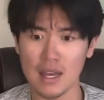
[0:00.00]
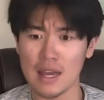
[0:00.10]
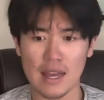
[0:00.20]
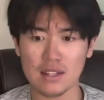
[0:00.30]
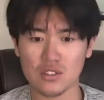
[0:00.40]

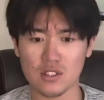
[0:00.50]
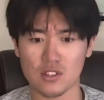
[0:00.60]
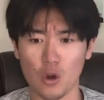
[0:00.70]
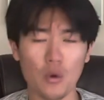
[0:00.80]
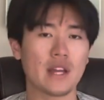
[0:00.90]
It's
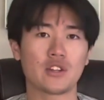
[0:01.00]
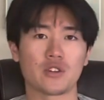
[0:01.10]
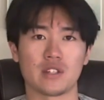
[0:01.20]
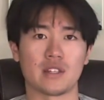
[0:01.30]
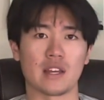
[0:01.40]
so
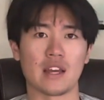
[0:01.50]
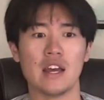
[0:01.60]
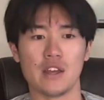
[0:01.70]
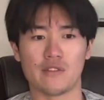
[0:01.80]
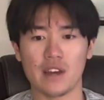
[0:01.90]
interesting.
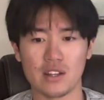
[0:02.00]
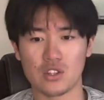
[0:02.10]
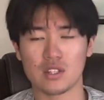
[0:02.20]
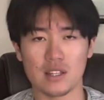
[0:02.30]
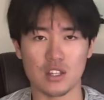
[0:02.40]
You've got
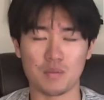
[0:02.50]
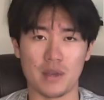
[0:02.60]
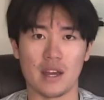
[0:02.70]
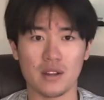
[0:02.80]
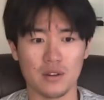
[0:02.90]
just like these
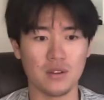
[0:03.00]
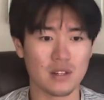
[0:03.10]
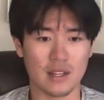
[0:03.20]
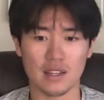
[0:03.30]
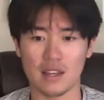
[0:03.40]
piano
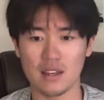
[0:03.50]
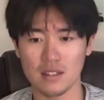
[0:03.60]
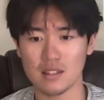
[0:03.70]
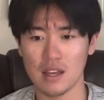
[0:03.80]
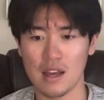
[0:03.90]
like
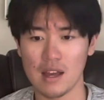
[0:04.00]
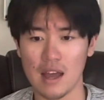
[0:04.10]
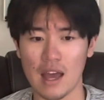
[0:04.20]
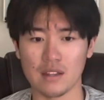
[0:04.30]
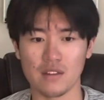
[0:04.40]
keys,
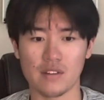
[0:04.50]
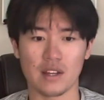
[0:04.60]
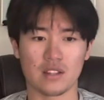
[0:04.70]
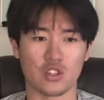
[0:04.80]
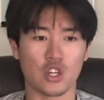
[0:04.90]
and then you've got
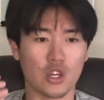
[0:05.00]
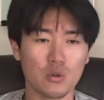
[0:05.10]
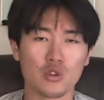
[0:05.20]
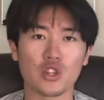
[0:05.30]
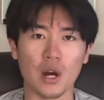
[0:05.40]
like this
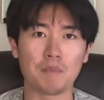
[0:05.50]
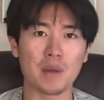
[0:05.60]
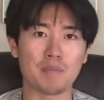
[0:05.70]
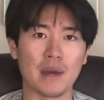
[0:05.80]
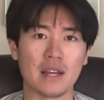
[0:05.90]
huge
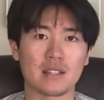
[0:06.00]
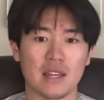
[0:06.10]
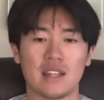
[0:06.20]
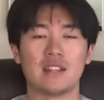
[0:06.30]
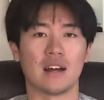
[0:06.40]
thumping bass,
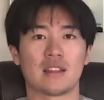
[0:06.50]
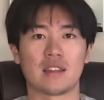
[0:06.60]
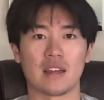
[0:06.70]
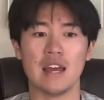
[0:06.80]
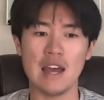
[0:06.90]
and then
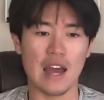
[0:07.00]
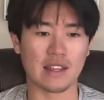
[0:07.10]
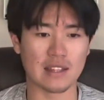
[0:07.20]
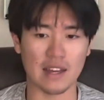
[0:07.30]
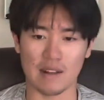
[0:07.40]
nothing. And
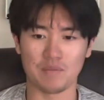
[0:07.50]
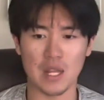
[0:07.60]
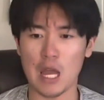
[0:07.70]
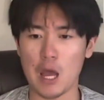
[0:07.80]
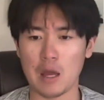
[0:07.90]
then like
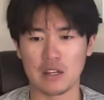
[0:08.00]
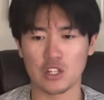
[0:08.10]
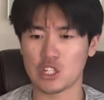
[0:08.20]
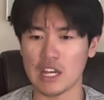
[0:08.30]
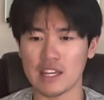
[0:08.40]

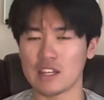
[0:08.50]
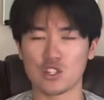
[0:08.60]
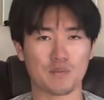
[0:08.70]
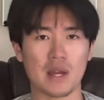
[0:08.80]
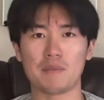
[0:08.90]
shaking
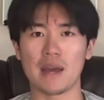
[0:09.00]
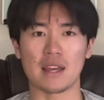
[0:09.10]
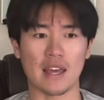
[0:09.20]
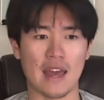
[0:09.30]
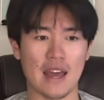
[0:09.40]
spray
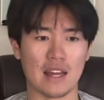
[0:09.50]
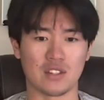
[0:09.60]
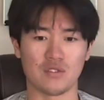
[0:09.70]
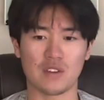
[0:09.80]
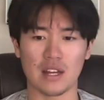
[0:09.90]
paint cans.
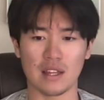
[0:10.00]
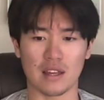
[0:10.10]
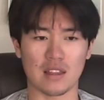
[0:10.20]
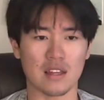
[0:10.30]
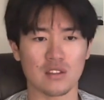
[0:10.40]
You've got like
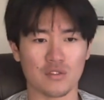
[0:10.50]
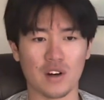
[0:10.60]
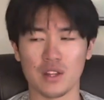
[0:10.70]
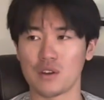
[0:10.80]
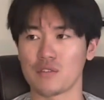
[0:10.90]
things
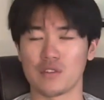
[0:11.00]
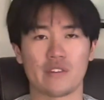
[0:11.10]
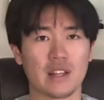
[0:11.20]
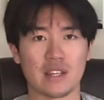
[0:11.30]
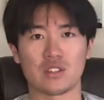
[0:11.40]
falling over. You've
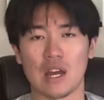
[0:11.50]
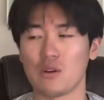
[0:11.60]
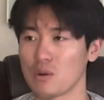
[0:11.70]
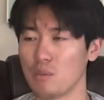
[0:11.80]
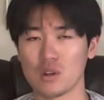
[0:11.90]
got like
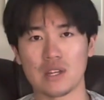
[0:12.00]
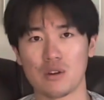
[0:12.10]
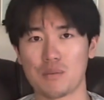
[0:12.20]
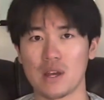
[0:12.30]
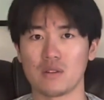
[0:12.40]
more sour
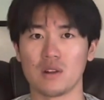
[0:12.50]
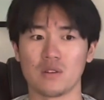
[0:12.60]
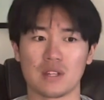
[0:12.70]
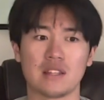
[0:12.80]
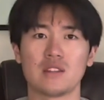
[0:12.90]
piano
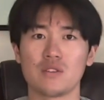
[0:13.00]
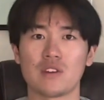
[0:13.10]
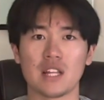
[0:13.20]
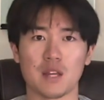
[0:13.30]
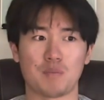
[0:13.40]
notes, and then you've
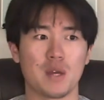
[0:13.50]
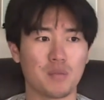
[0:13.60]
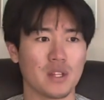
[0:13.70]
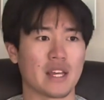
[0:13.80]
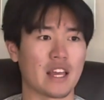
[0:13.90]
got like
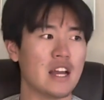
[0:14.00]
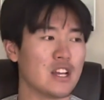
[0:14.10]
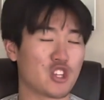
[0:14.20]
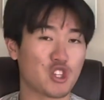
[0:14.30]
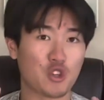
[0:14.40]
people like
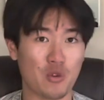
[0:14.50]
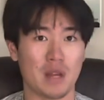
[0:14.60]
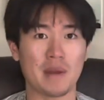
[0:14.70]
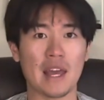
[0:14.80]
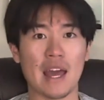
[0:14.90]

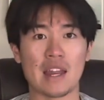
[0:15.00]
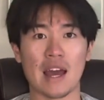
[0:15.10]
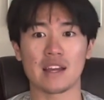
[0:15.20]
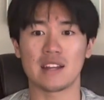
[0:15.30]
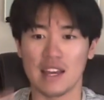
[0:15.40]
screaming in
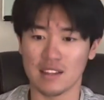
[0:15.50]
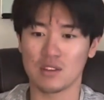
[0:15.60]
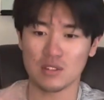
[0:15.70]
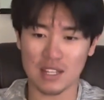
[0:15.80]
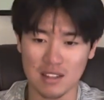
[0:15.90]
agony, and then
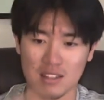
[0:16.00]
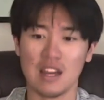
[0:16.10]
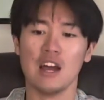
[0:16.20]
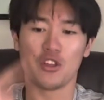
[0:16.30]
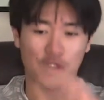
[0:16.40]
there's like this
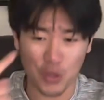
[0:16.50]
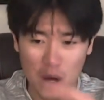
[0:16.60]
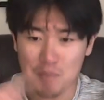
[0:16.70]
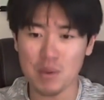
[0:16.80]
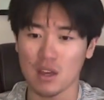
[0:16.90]

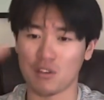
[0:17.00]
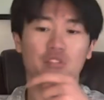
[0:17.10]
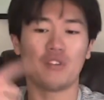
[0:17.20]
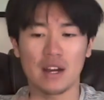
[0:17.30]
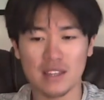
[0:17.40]
thumping
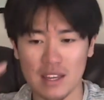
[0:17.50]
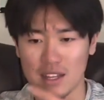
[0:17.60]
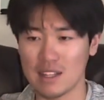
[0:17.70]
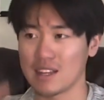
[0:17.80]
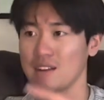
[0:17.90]
fucking
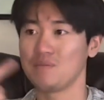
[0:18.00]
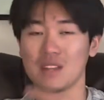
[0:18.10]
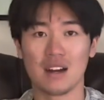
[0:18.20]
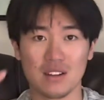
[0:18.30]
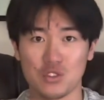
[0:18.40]
like
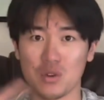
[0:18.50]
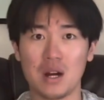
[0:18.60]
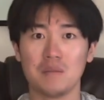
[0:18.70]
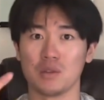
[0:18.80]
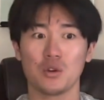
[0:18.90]

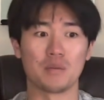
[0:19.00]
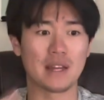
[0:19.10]
drum loop.